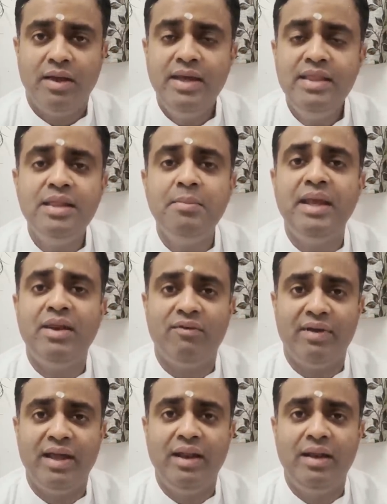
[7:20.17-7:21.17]
In the
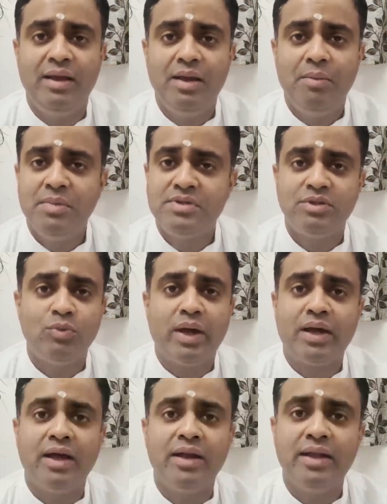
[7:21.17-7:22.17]
meanwhile, Mr.
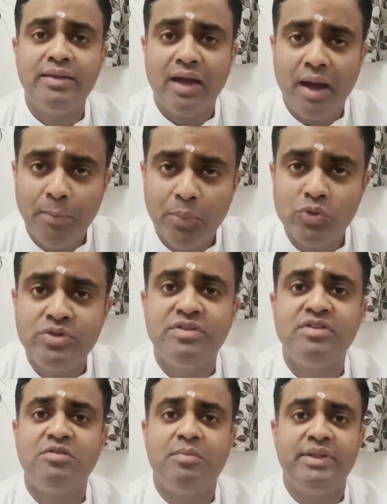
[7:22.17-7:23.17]
Dwarkanath approaches
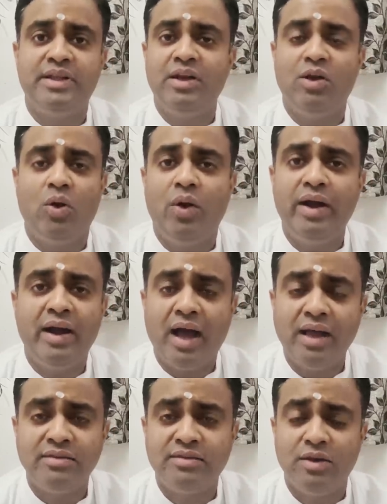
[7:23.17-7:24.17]
his mother in law and
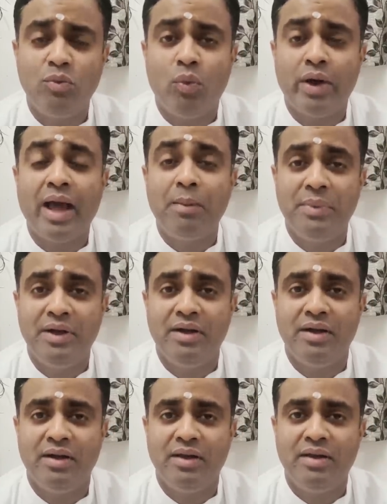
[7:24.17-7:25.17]
asks her what happened.
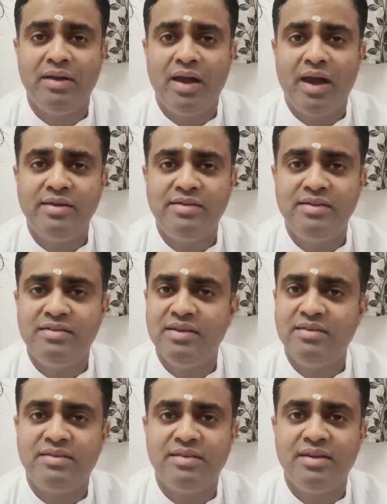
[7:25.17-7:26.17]
And she
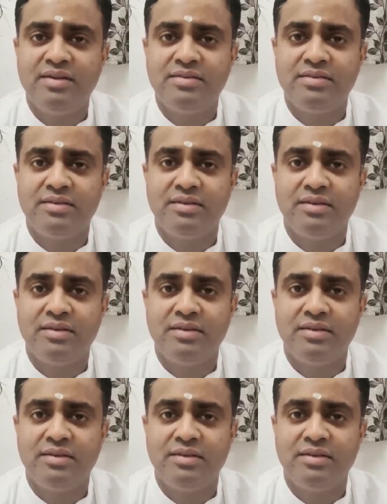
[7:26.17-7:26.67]
just says,